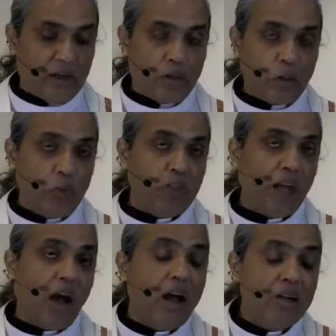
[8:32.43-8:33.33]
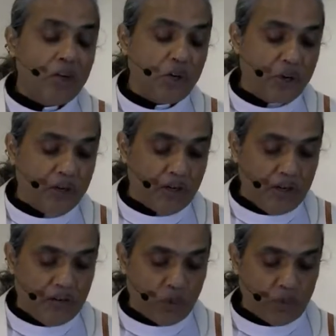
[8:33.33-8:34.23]
whom they
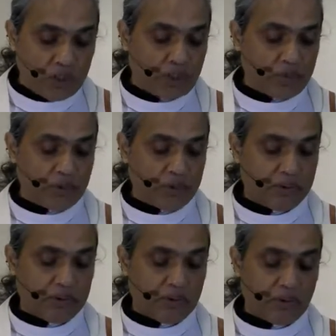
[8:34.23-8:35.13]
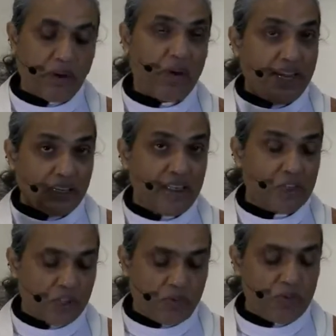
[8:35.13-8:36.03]
unknowingly worship. Now later in
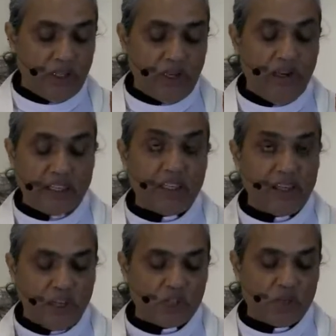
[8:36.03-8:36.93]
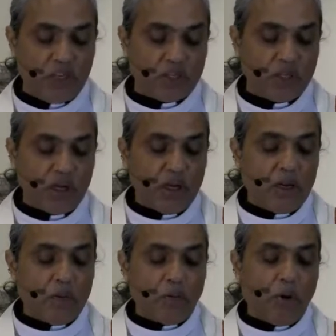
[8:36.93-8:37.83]
his speech,
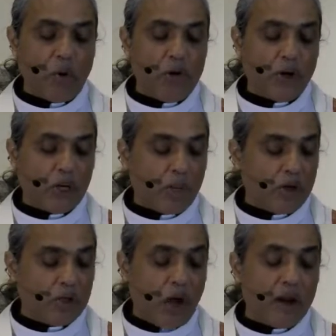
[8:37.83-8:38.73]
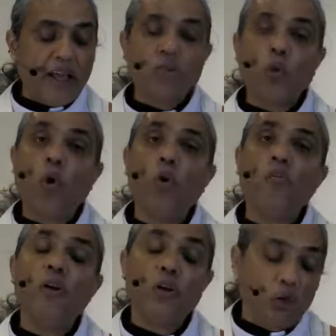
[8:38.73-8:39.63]
Paul will talk about God has
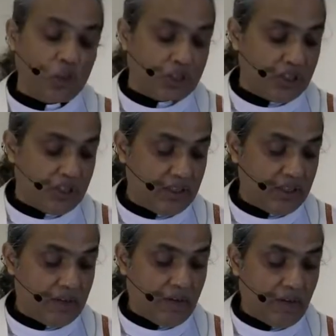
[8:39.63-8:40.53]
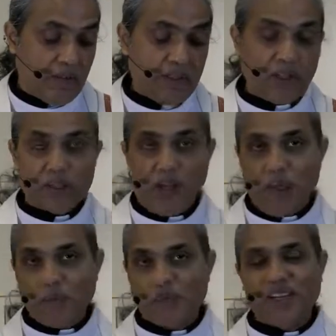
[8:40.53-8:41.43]
overlooked the
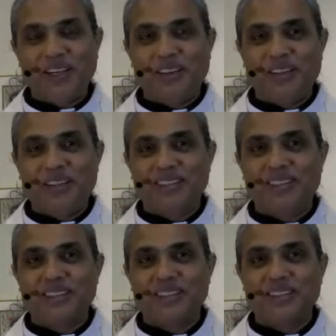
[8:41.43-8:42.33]
time of ignorance.